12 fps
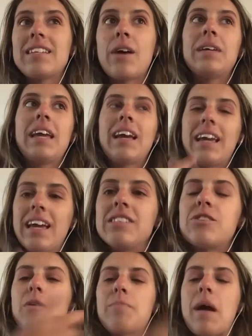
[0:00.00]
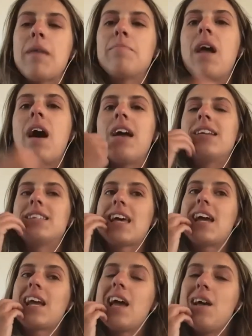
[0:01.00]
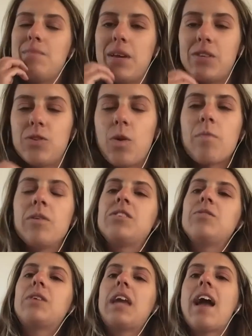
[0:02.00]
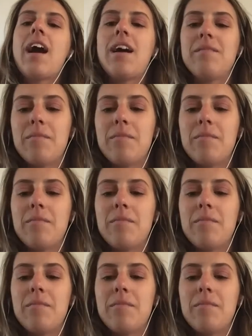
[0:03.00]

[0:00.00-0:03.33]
get kids through the pipeline is like be as normal as you can,